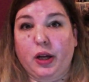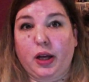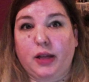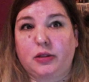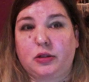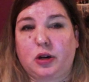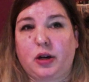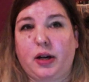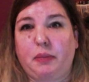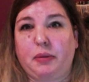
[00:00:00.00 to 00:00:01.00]
It
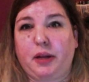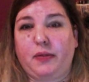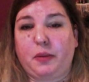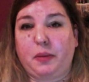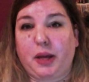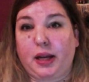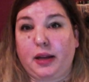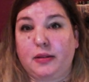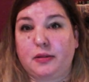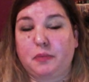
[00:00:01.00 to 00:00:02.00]
started, I believe, at the beginning of
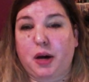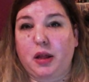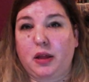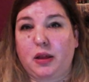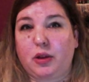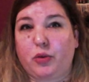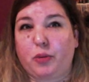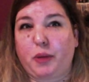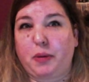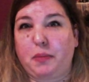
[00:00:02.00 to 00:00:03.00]
this month, or
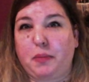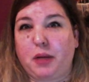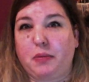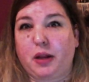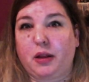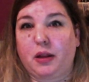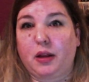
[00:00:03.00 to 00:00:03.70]
maybe mid-month.